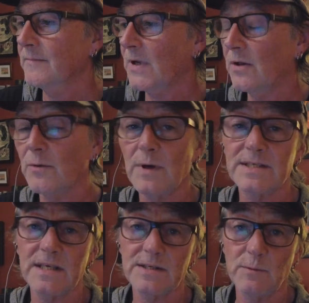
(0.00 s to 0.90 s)
Otherwise,
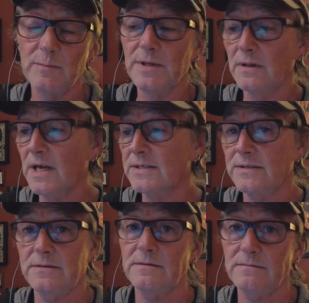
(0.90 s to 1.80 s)
this will be the
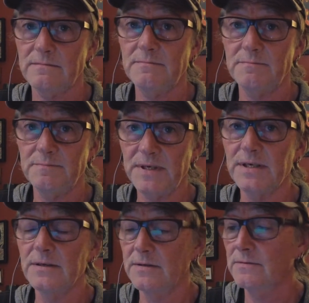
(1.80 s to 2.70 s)
last
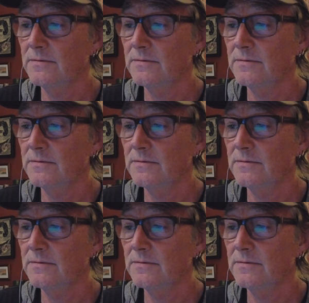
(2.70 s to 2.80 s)
period